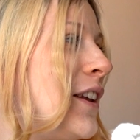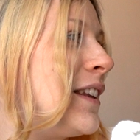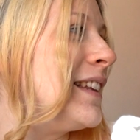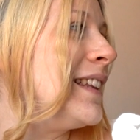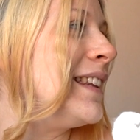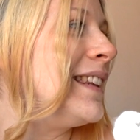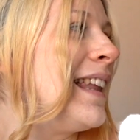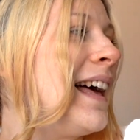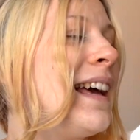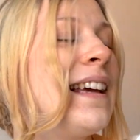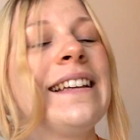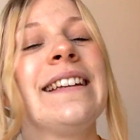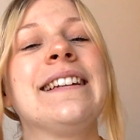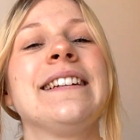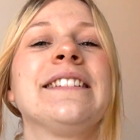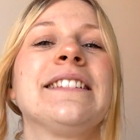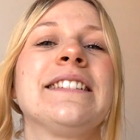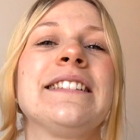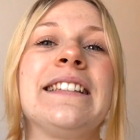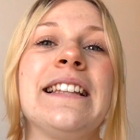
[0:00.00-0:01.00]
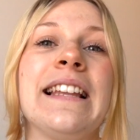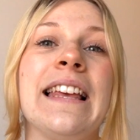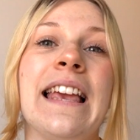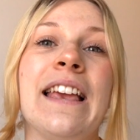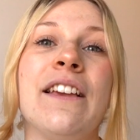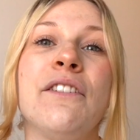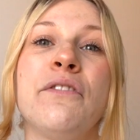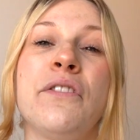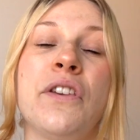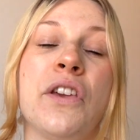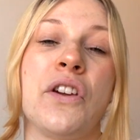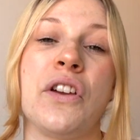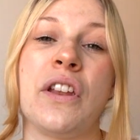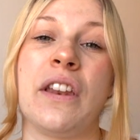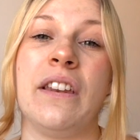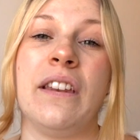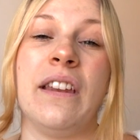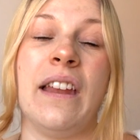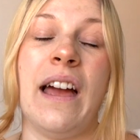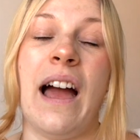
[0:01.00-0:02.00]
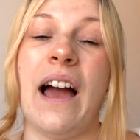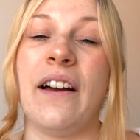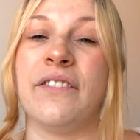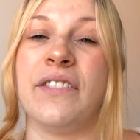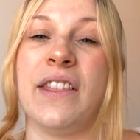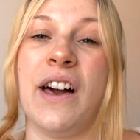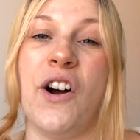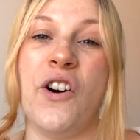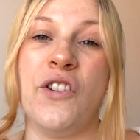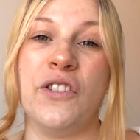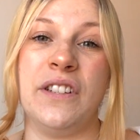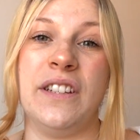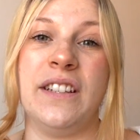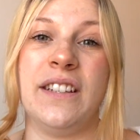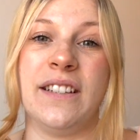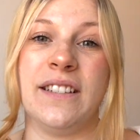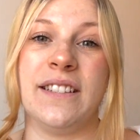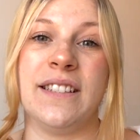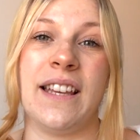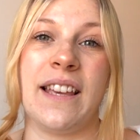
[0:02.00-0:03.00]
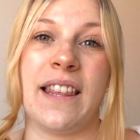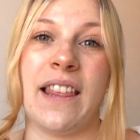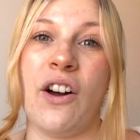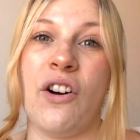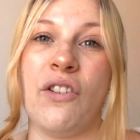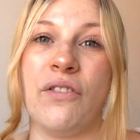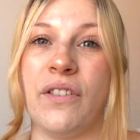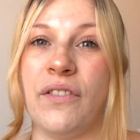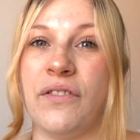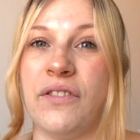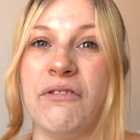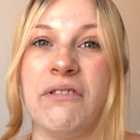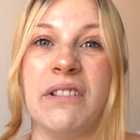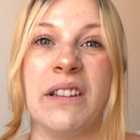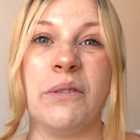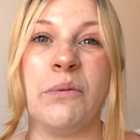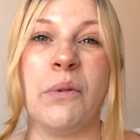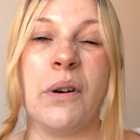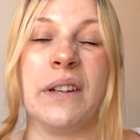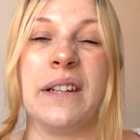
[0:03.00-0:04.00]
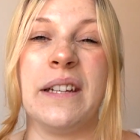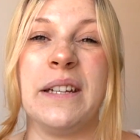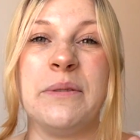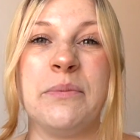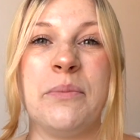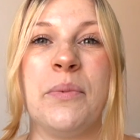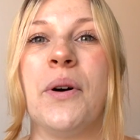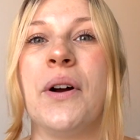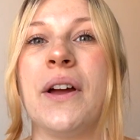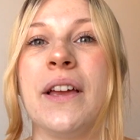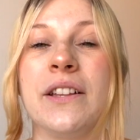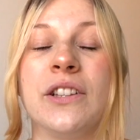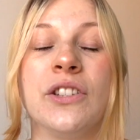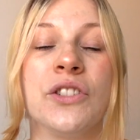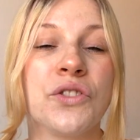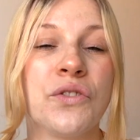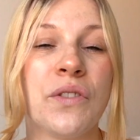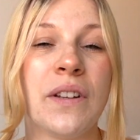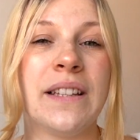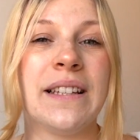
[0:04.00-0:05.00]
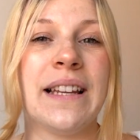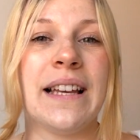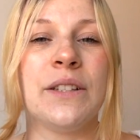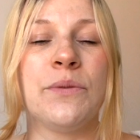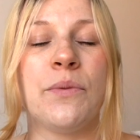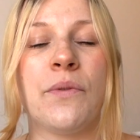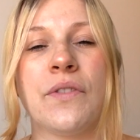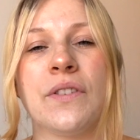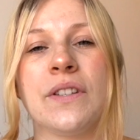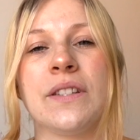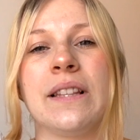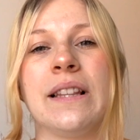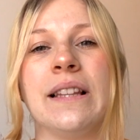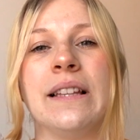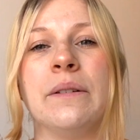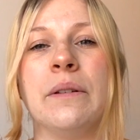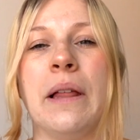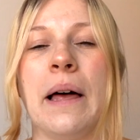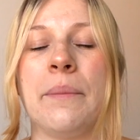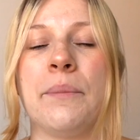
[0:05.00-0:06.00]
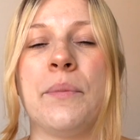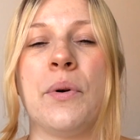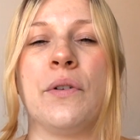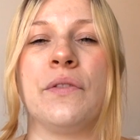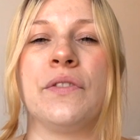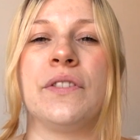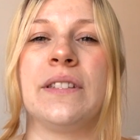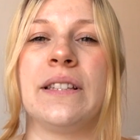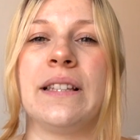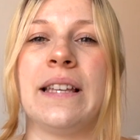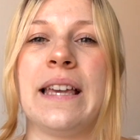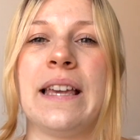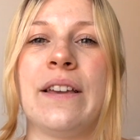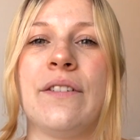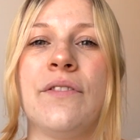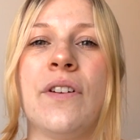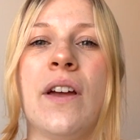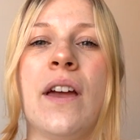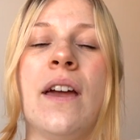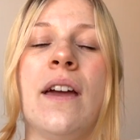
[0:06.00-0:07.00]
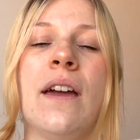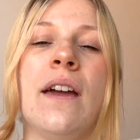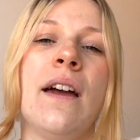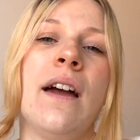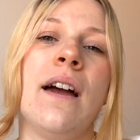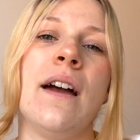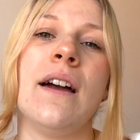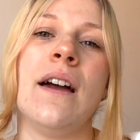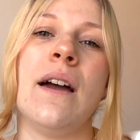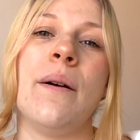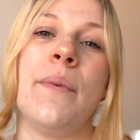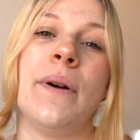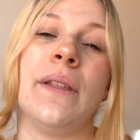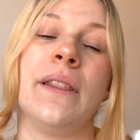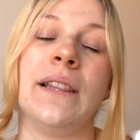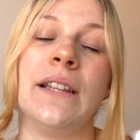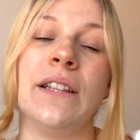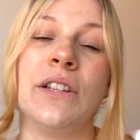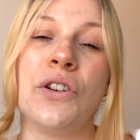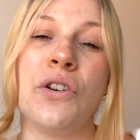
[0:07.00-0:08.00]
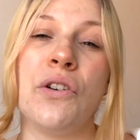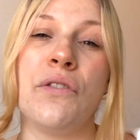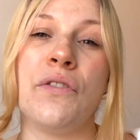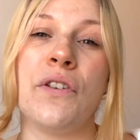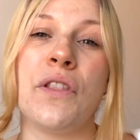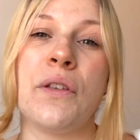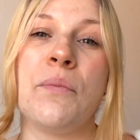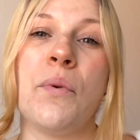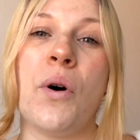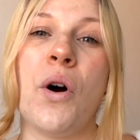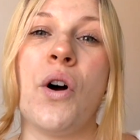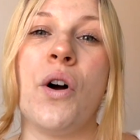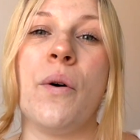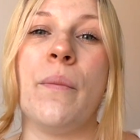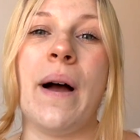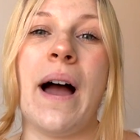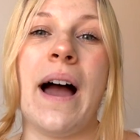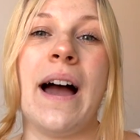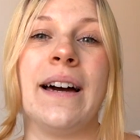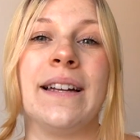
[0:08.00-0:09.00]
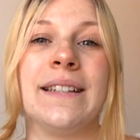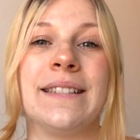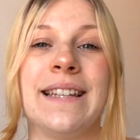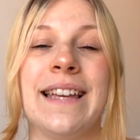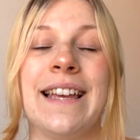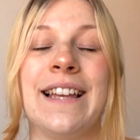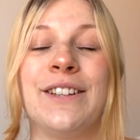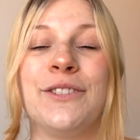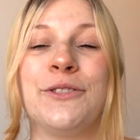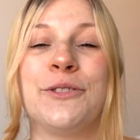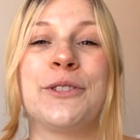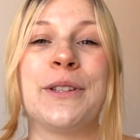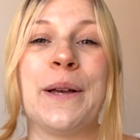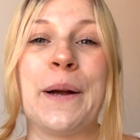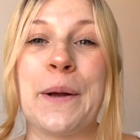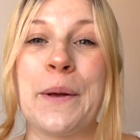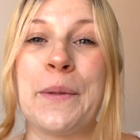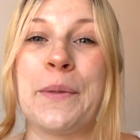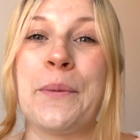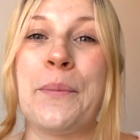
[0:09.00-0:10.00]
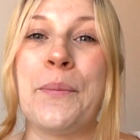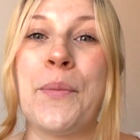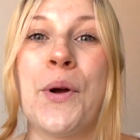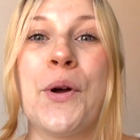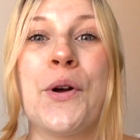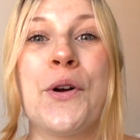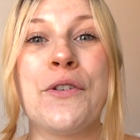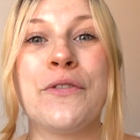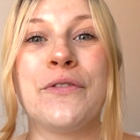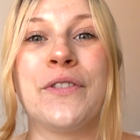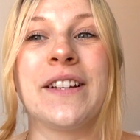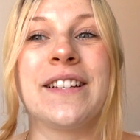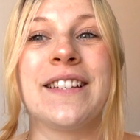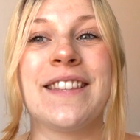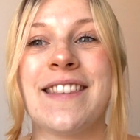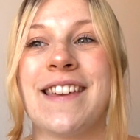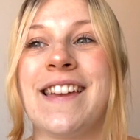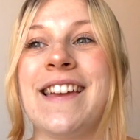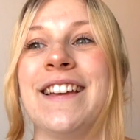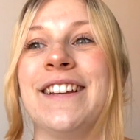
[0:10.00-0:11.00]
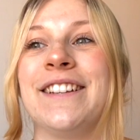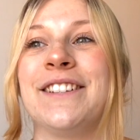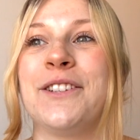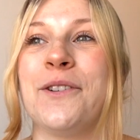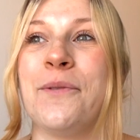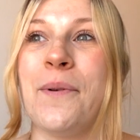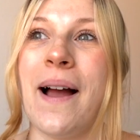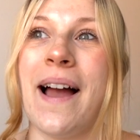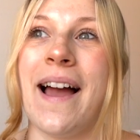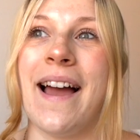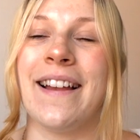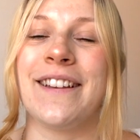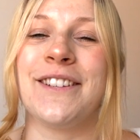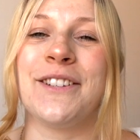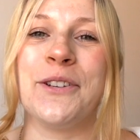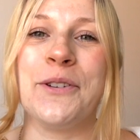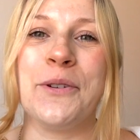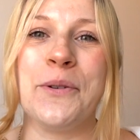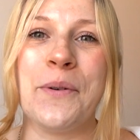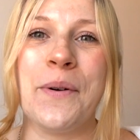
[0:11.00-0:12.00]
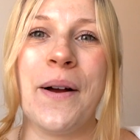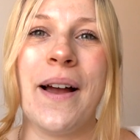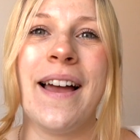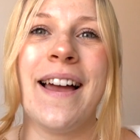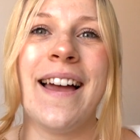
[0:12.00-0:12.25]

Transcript: a little like sleeve, you can have that on, you can take that off if you really wanted, but it looks really nice with this little like puff sleeve and a little cuff at the bottom, and it looks like the perfect thing to wear to